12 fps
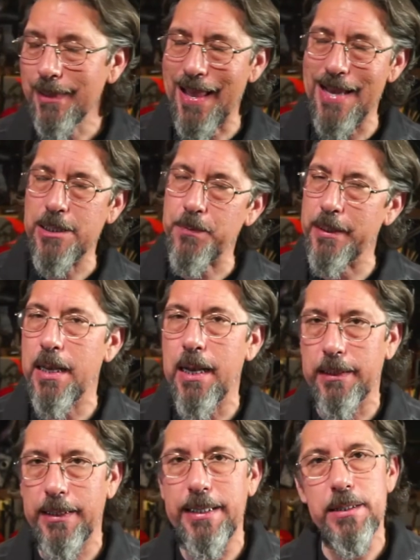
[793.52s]
Last but
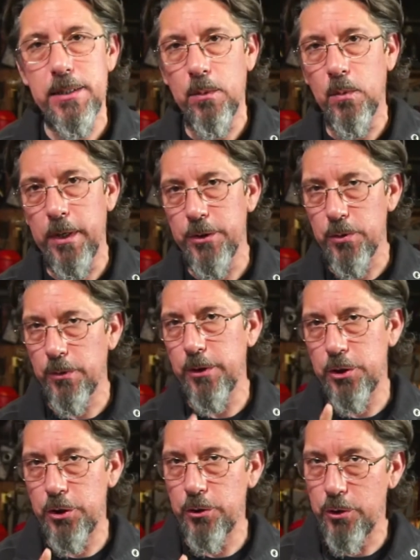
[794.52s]
not least, the one tool
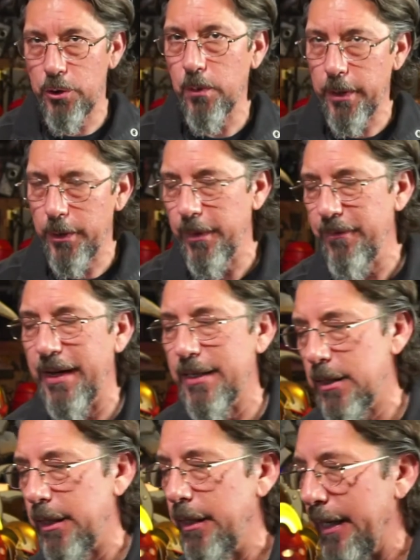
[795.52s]
that you do want to
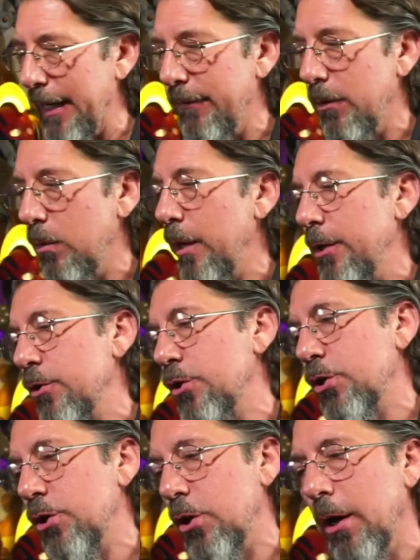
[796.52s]
invest in, even when you're
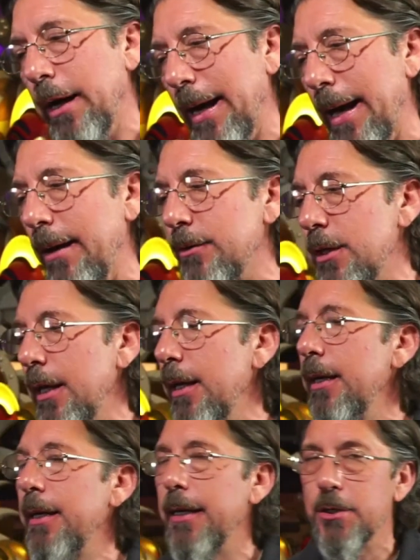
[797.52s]
starting out,
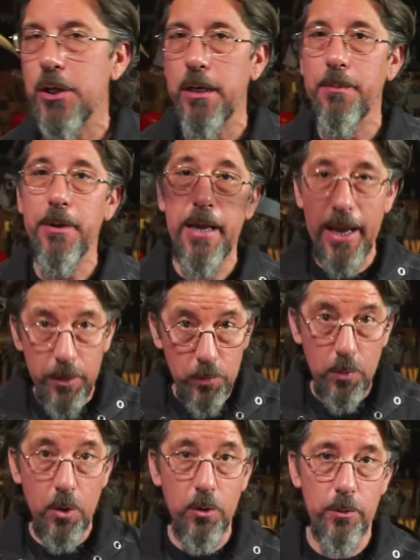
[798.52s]
is going to be a
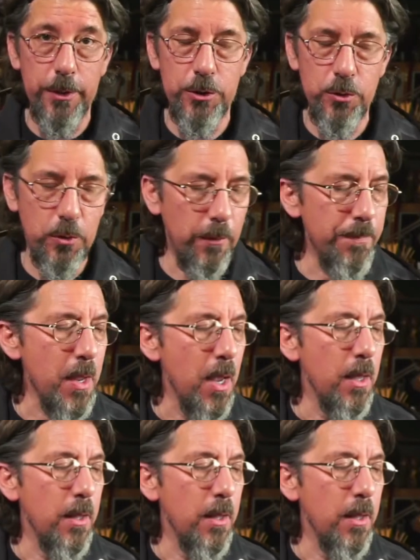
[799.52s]
rotary tool.